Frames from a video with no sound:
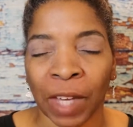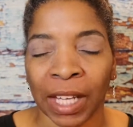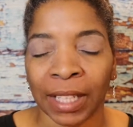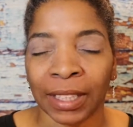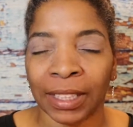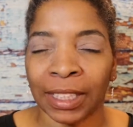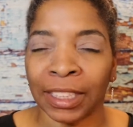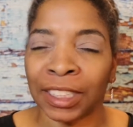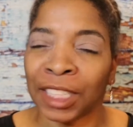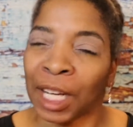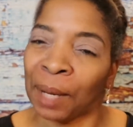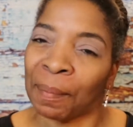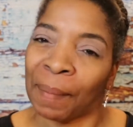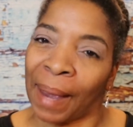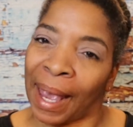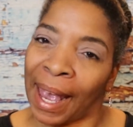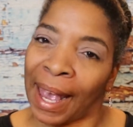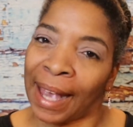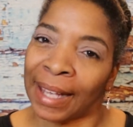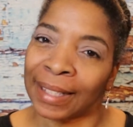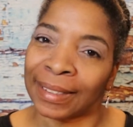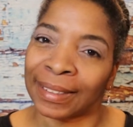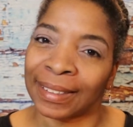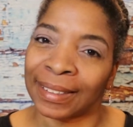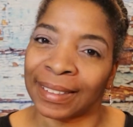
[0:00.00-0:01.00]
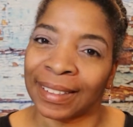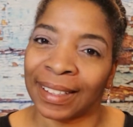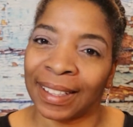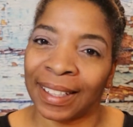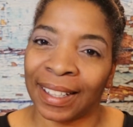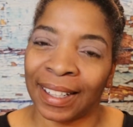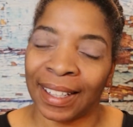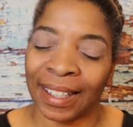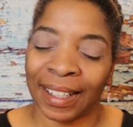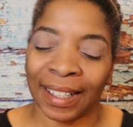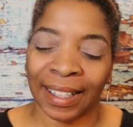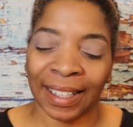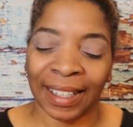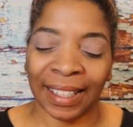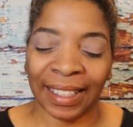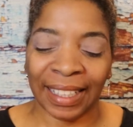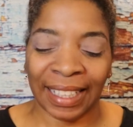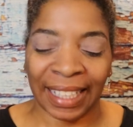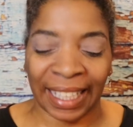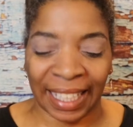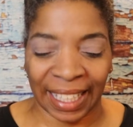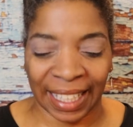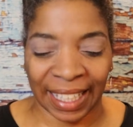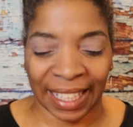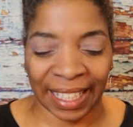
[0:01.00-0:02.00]
TJMaxx
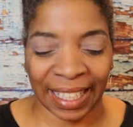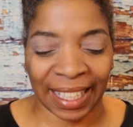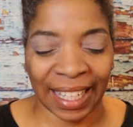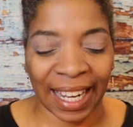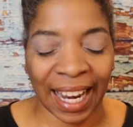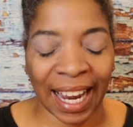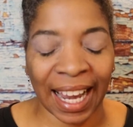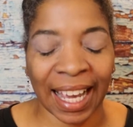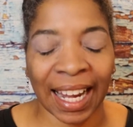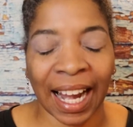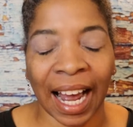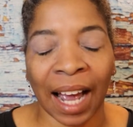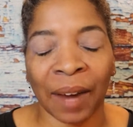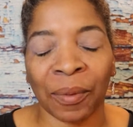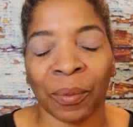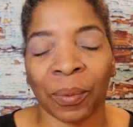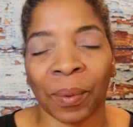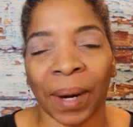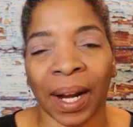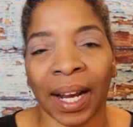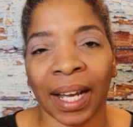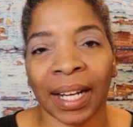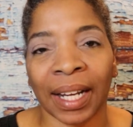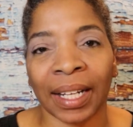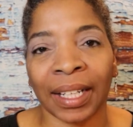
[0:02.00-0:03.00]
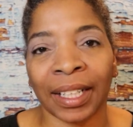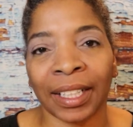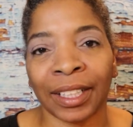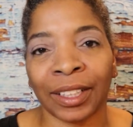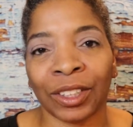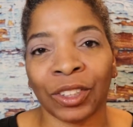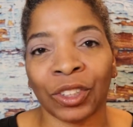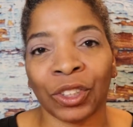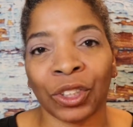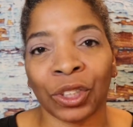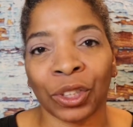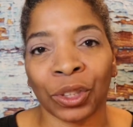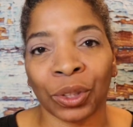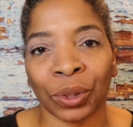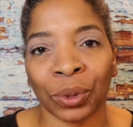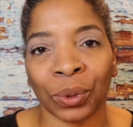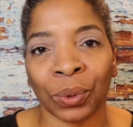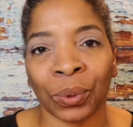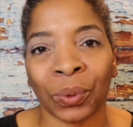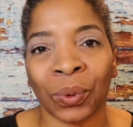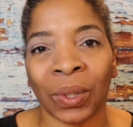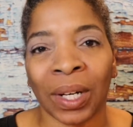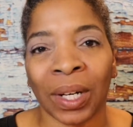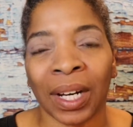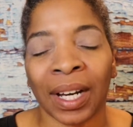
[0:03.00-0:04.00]
again, and I ran
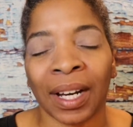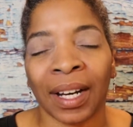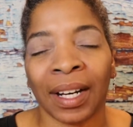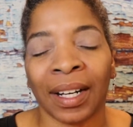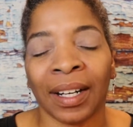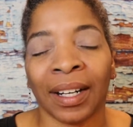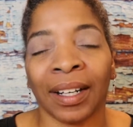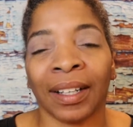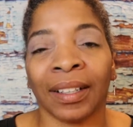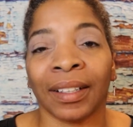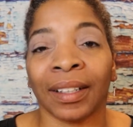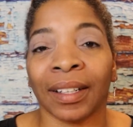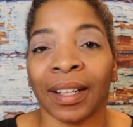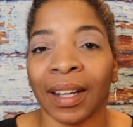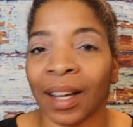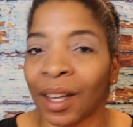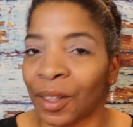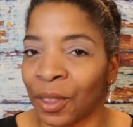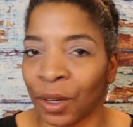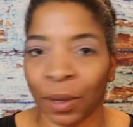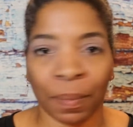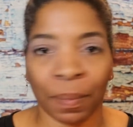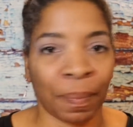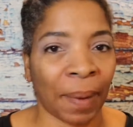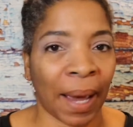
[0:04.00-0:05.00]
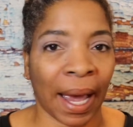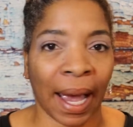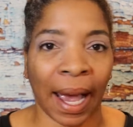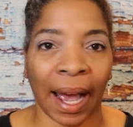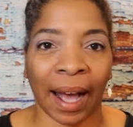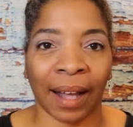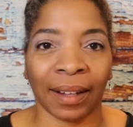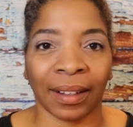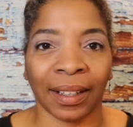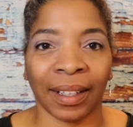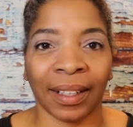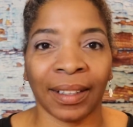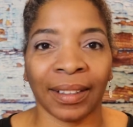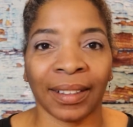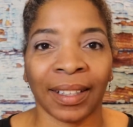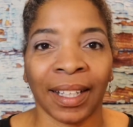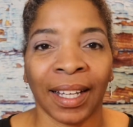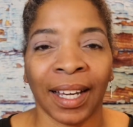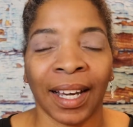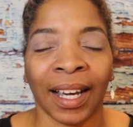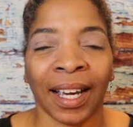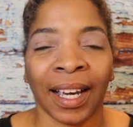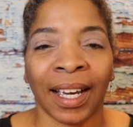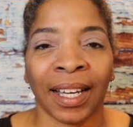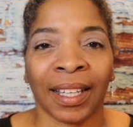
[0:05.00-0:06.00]
into another palette.
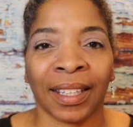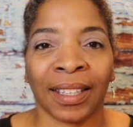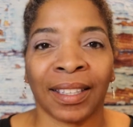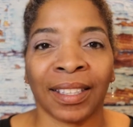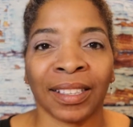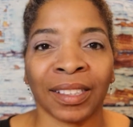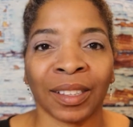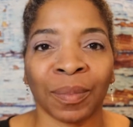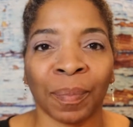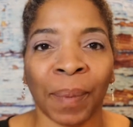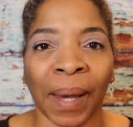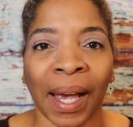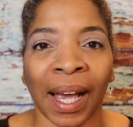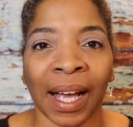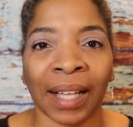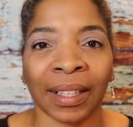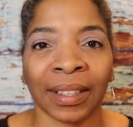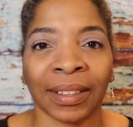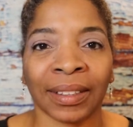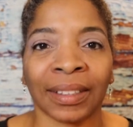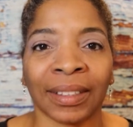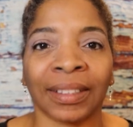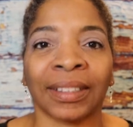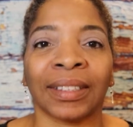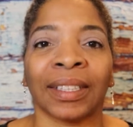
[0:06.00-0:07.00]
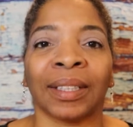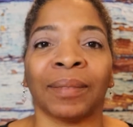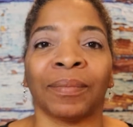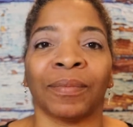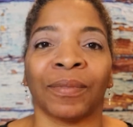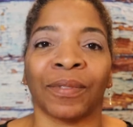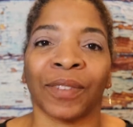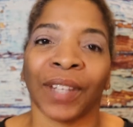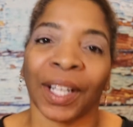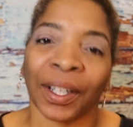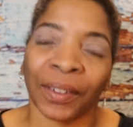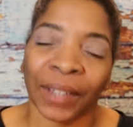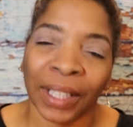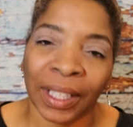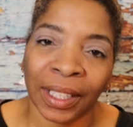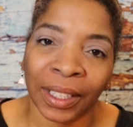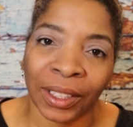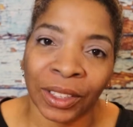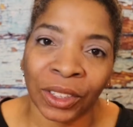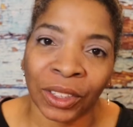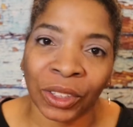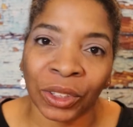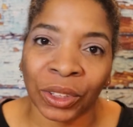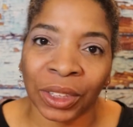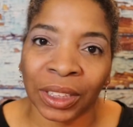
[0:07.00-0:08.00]
This palette seemed very
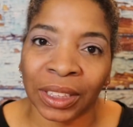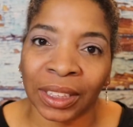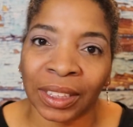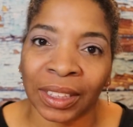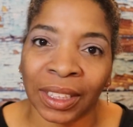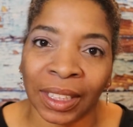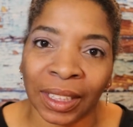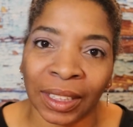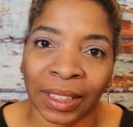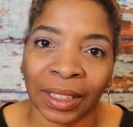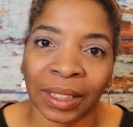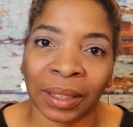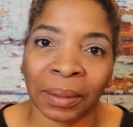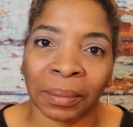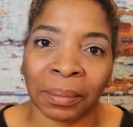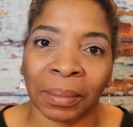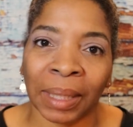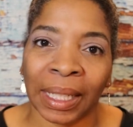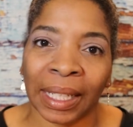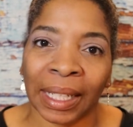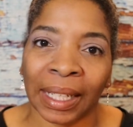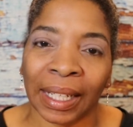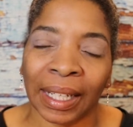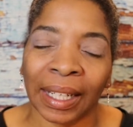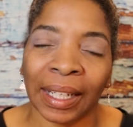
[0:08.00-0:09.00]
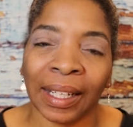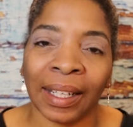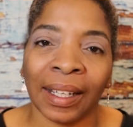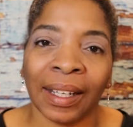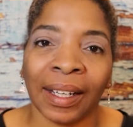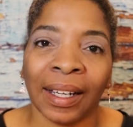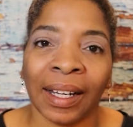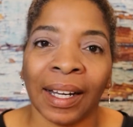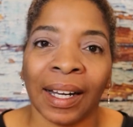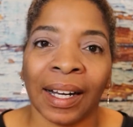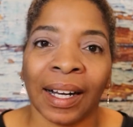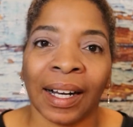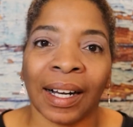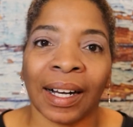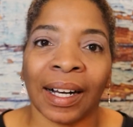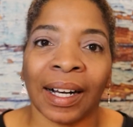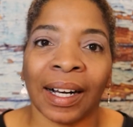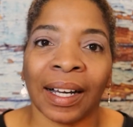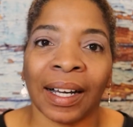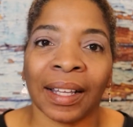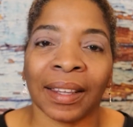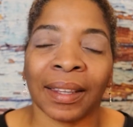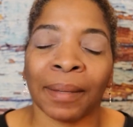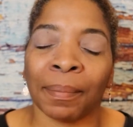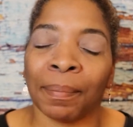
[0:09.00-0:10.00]
interesting to me.
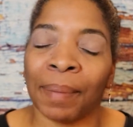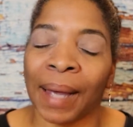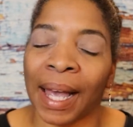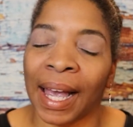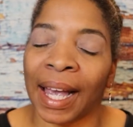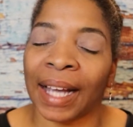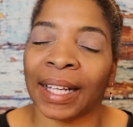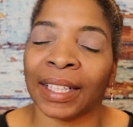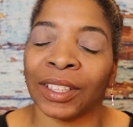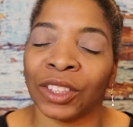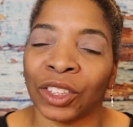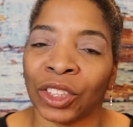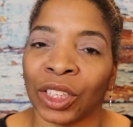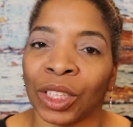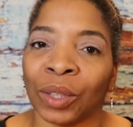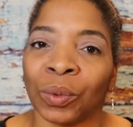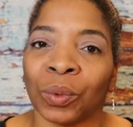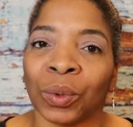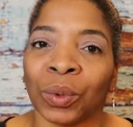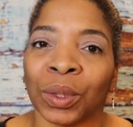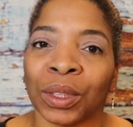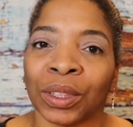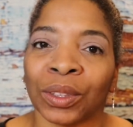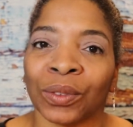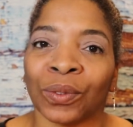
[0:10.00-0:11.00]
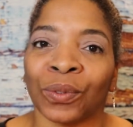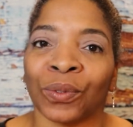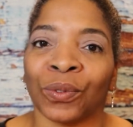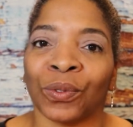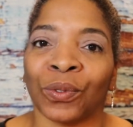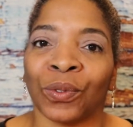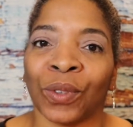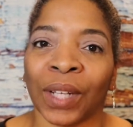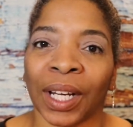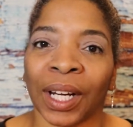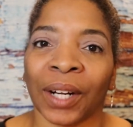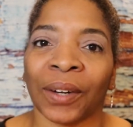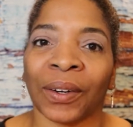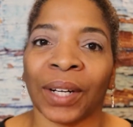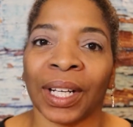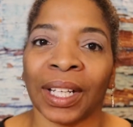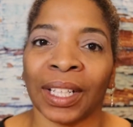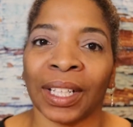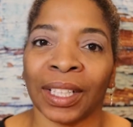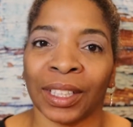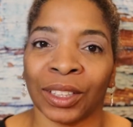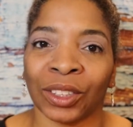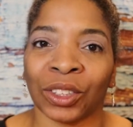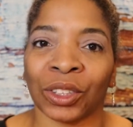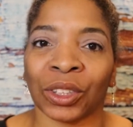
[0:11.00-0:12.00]
The packaging was very
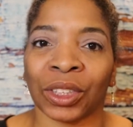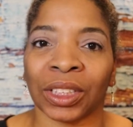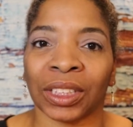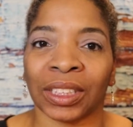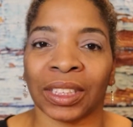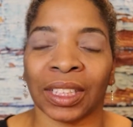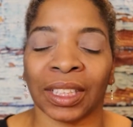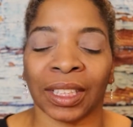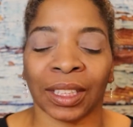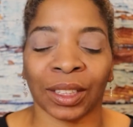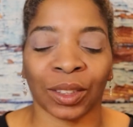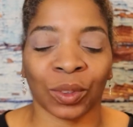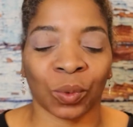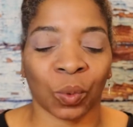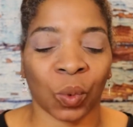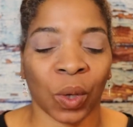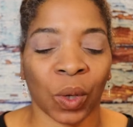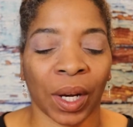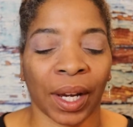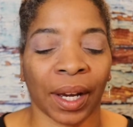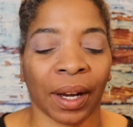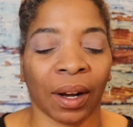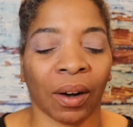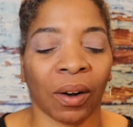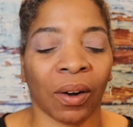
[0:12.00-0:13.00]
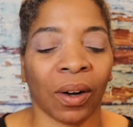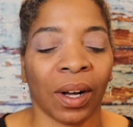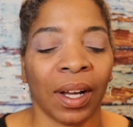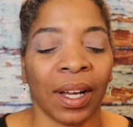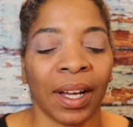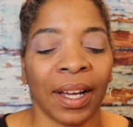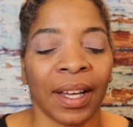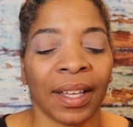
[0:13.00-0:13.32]
interesting as well.